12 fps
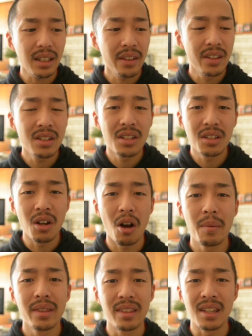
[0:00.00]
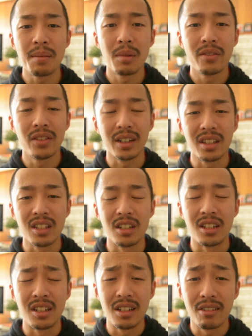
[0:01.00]
there's this common theme of like this
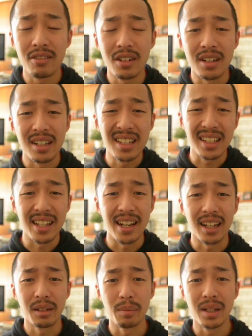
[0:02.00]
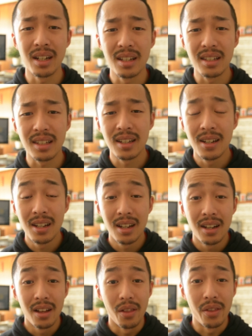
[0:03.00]
different disconnect because
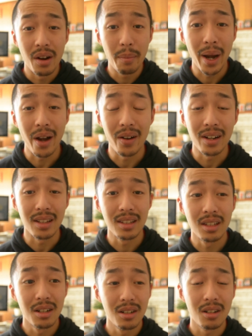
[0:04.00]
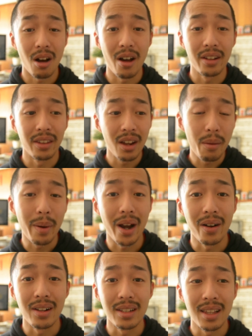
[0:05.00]
their parents taught their
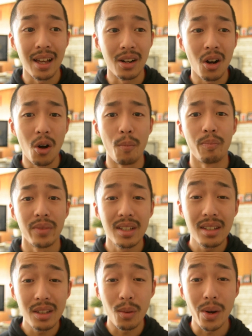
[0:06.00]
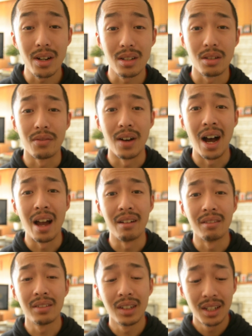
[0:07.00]
parents that, oh, this is the way to
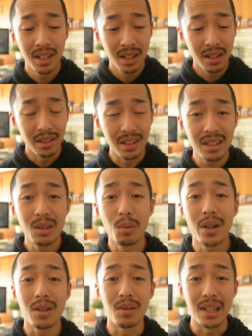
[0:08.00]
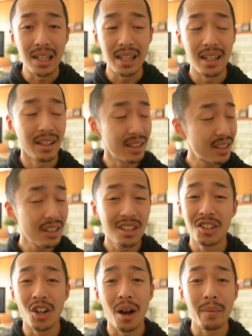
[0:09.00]
survive. This is what you need. This is
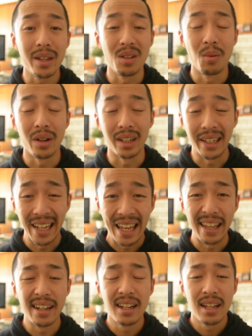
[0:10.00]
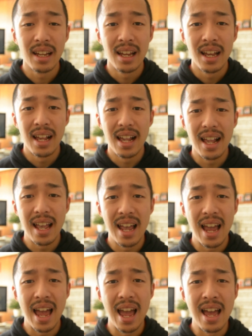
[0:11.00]
the job that you want to get.
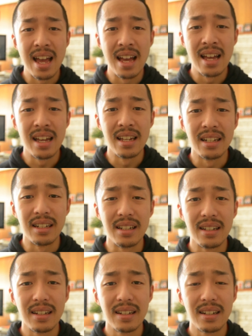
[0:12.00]
And